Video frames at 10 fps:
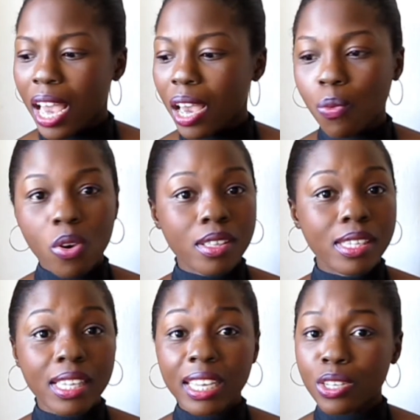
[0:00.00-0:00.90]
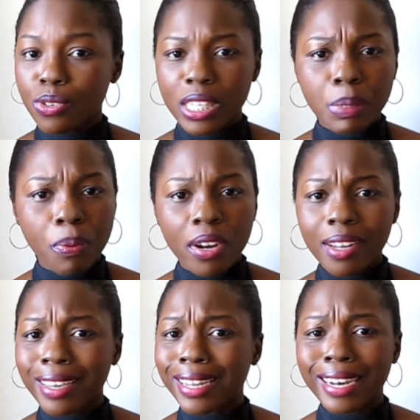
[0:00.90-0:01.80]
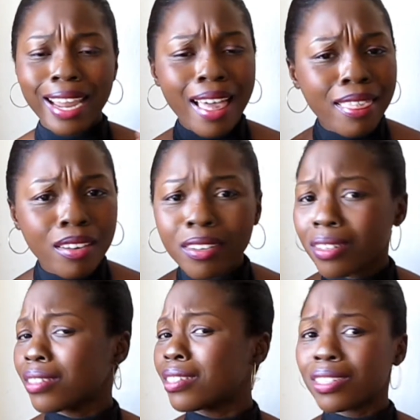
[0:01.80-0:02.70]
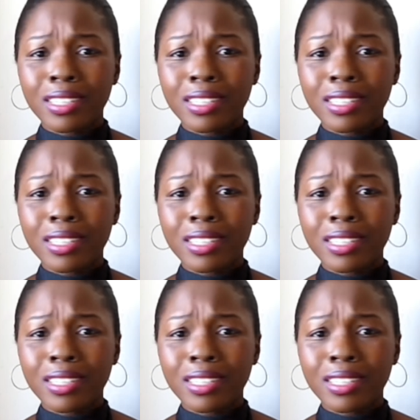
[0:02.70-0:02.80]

and once I used this product it lathered.